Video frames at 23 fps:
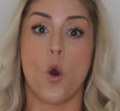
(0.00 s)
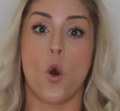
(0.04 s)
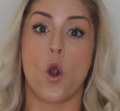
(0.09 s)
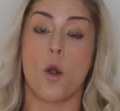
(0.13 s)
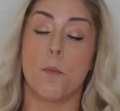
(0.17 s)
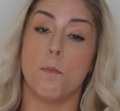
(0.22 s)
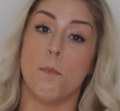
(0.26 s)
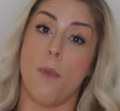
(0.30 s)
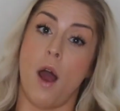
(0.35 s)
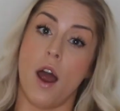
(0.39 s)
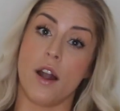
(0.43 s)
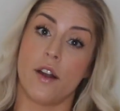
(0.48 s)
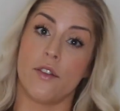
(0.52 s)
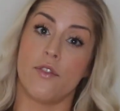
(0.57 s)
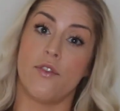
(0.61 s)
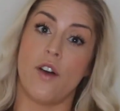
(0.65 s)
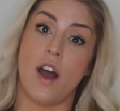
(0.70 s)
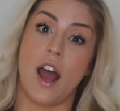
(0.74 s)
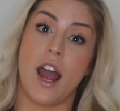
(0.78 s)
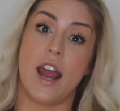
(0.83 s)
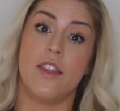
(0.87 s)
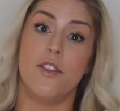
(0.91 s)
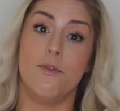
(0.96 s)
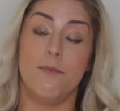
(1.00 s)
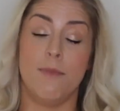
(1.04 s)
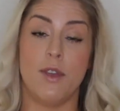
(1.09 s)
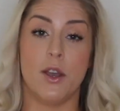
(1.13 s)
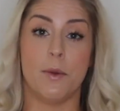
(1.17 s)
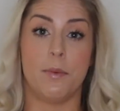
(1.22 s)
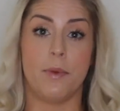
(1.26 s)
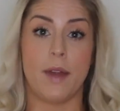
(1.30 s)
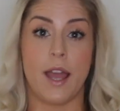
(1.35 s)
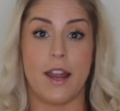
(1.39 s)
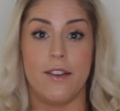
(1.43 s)
or modify the
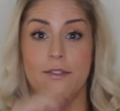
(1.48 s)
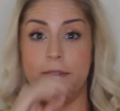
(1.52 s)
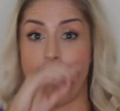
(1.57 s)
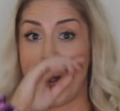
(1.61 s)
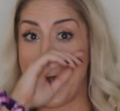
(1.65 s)
meal plan.